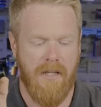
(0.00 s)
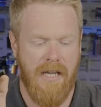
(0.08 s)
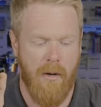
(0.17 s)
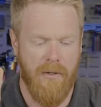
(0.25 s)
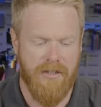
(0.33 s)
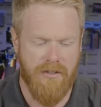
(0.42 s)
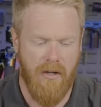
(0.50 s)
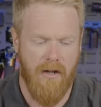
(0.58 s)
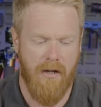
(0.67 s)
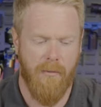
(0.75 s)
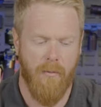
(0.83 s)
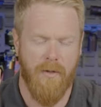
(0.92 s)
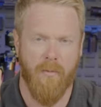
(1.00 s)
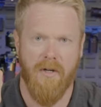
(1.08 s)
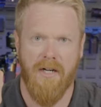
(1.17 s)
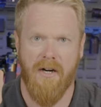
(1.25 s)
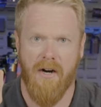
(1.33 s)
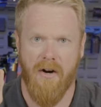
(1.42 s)
Now we saw when
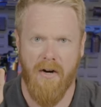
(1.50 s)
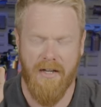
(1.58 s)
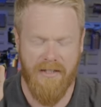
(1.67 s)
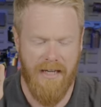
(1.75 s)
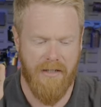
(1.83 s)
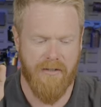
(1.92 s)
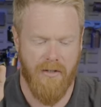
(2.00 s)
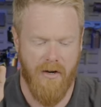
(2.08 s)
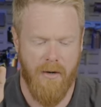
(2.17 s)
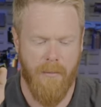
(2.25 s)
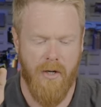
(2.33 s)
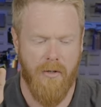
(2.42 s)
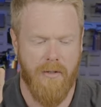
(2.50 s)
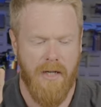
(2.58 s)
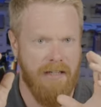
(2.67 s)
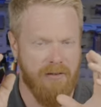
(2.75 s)
we are in the XLR mode,